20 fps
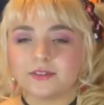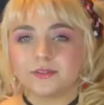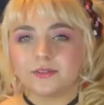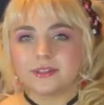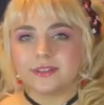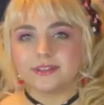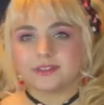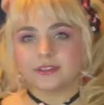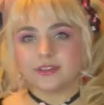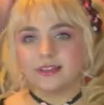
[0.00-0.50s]

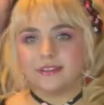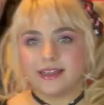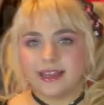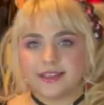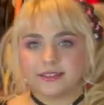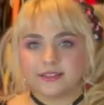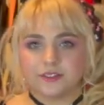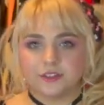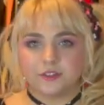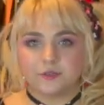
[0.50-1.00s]
these are the
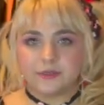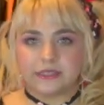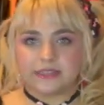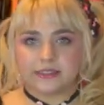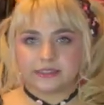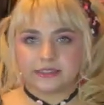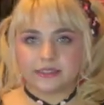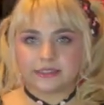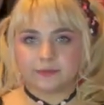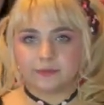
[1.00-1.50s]
last two
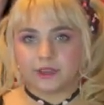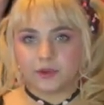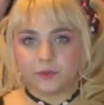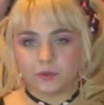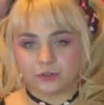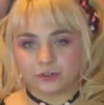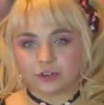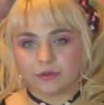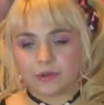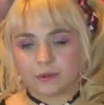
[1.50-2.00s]
pieces in my
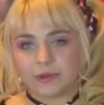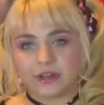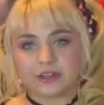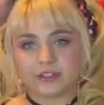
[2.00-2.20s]
wardrobe I'm going to